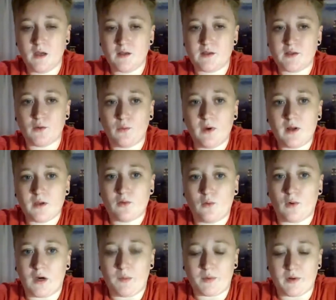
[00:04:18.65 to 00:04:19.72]
So what a
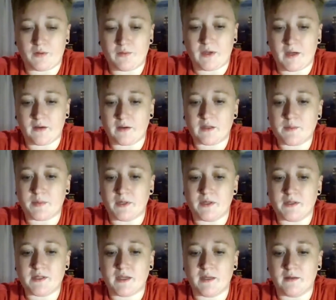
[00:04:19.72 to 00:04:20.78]
cooperative care
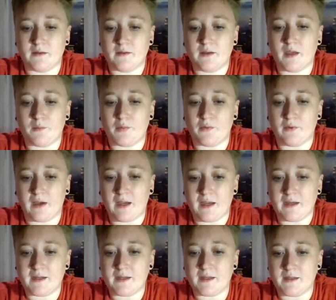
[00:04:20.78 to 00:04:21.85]
experience can
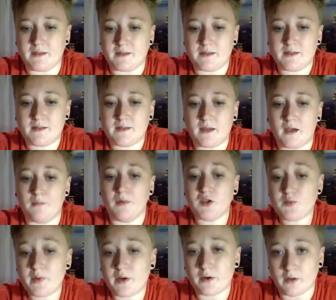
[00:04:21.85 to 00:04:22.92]
provide is a
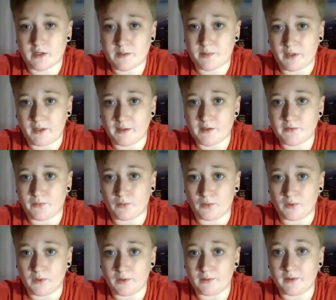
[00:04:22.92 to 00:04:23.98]
much better experience
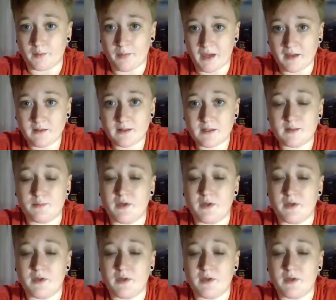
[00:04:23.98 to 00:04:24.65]
for the pets,